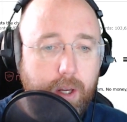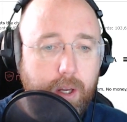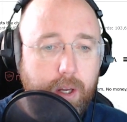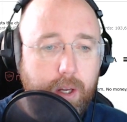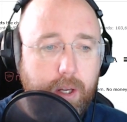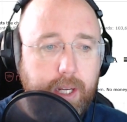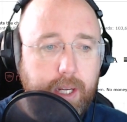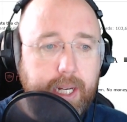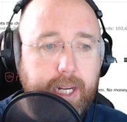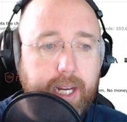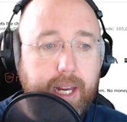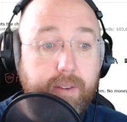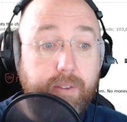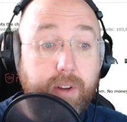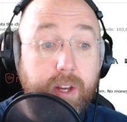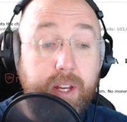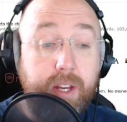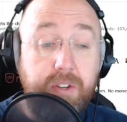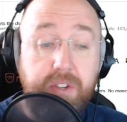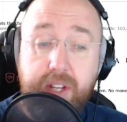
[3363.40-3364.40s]
He gave a
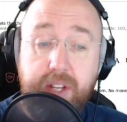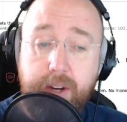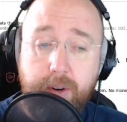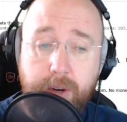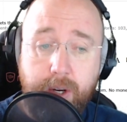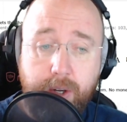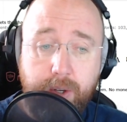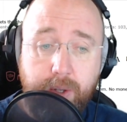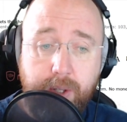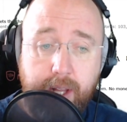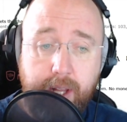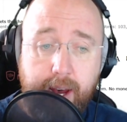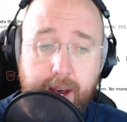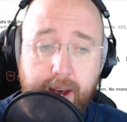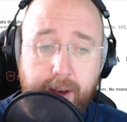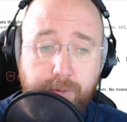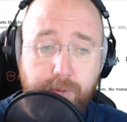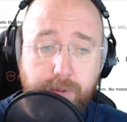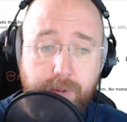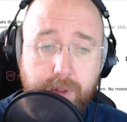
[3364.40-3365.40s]
hysterical
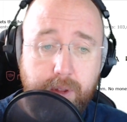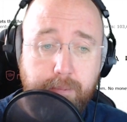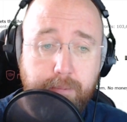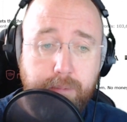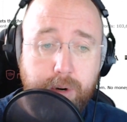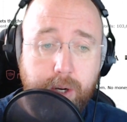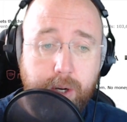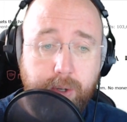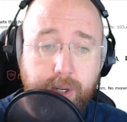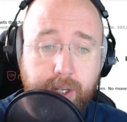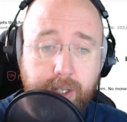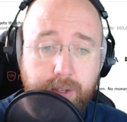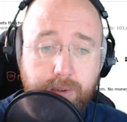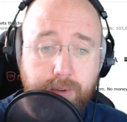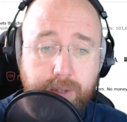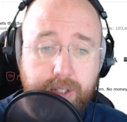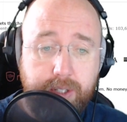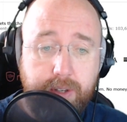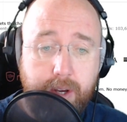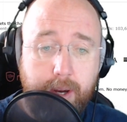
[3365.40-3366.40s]
laugh that broke into
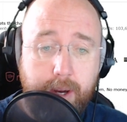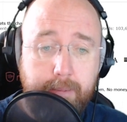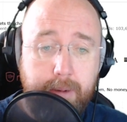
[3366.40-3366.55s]
a sob.